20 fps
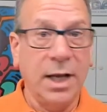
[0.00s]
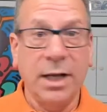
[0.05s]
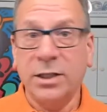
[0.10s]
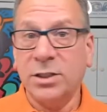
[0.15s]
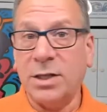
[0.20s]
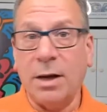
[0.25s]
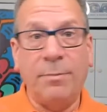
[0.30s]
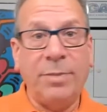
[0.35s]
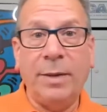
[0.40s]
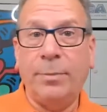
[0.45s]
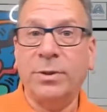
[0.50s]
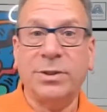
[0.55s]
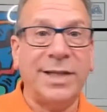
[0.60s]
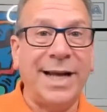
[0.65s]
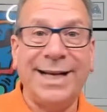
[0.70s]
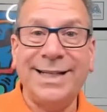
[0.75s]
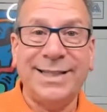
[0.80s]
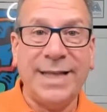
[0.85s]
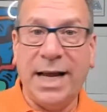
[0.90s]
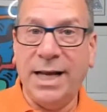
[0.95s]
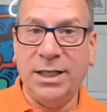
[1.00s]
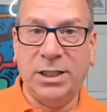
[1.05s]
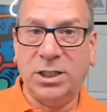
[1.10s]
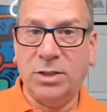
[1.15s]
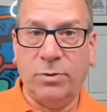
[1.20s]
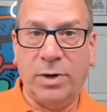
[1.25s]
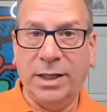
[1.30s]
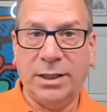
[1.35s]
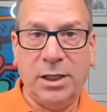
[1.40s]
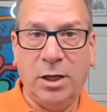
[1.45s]
Some people take days to
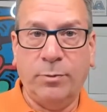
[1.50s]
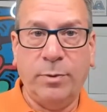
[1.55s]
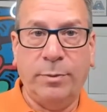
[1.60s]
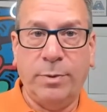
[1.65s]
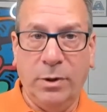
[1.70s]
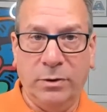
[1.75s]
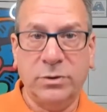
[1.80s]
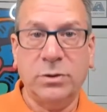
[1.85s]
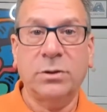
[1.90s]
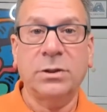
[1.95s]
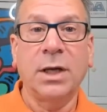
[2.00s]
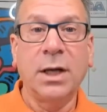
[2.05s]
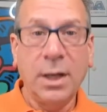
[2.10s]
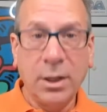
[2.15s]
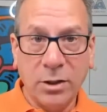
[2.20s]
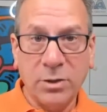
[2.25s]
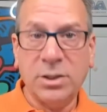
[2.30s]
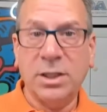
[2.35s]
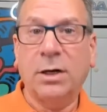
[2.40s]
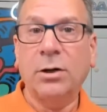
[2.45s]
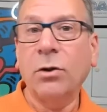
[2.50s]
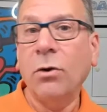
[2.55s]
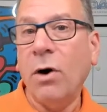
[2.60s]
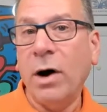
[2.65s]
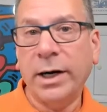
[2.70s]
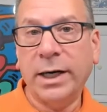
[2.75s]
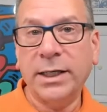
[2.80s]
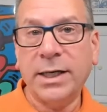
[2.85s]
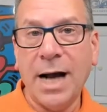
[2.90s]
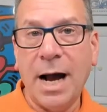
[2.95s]
write their proposals because they're
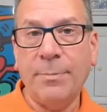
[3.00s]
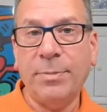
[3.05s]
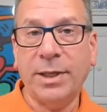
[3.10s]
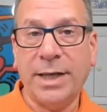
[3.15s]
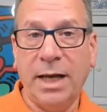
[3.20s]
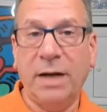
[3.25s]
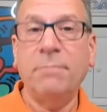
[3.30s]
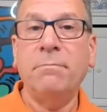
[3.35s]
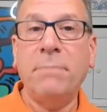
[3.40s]
long and complicated.